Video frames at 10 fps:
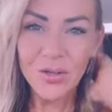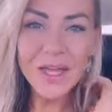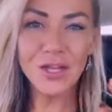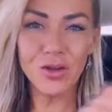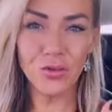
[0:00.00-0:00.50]

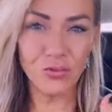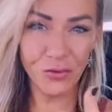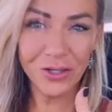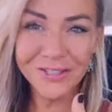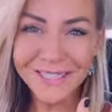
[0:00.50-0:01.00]
that you,
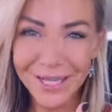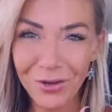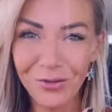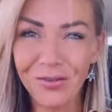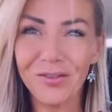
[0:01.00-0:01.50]
for
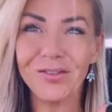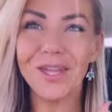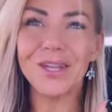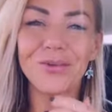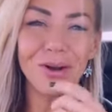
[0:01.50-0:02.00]
yourself,
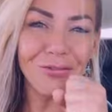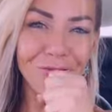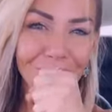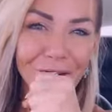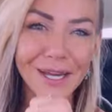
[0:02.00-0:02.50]
that you are
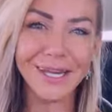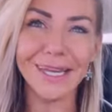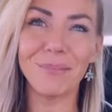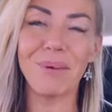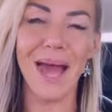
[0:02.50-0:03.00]

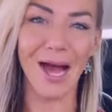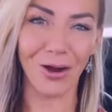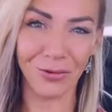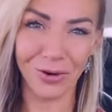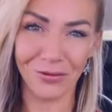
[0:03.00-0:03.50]
freaking
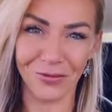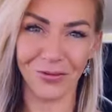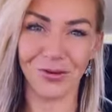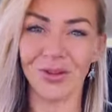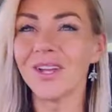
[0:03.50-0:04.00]

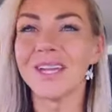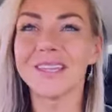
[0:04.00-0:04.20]
powerful,